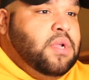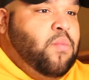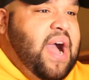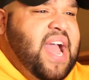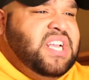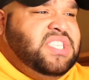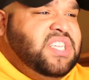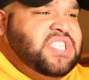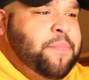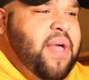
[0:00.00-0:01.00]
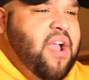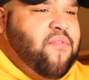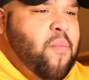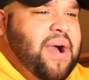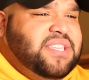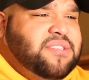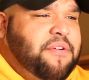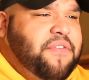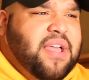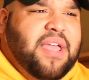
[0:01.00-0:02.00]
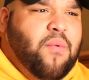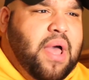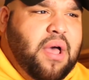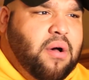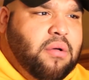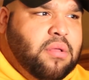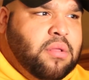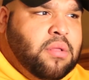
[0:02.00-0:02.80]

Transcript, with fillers: Why does she play a robot so fucking well?